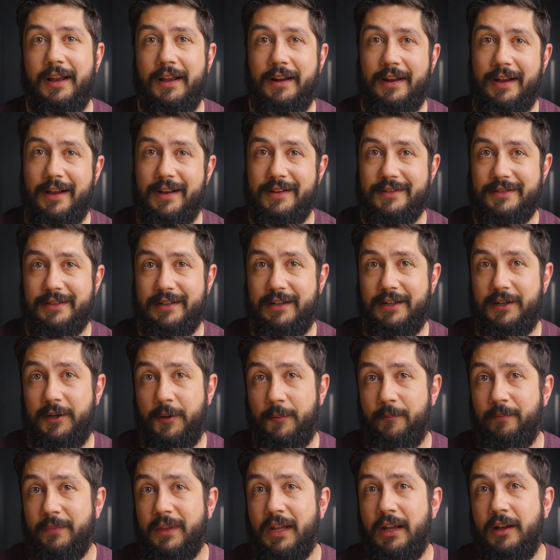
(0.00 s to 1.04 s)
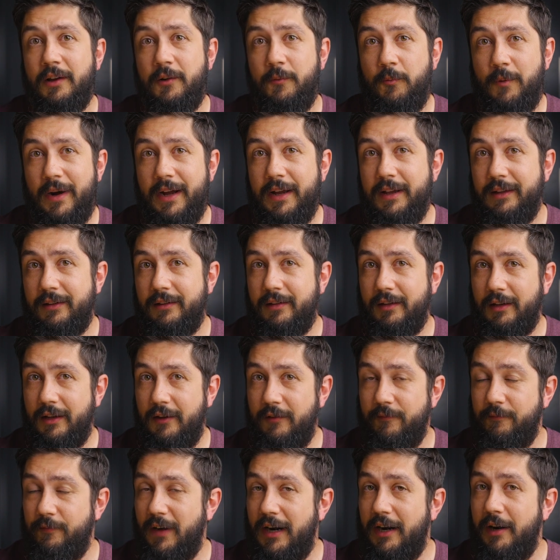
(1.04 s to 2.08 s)
It has a wide
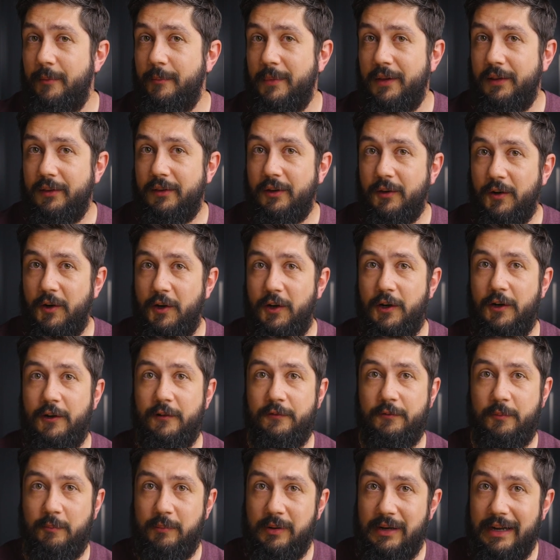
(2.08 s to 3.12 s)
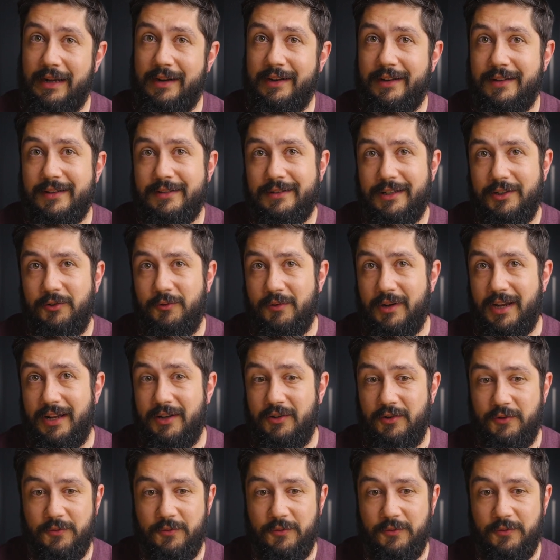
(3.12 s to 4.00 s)
environment of plugins that you can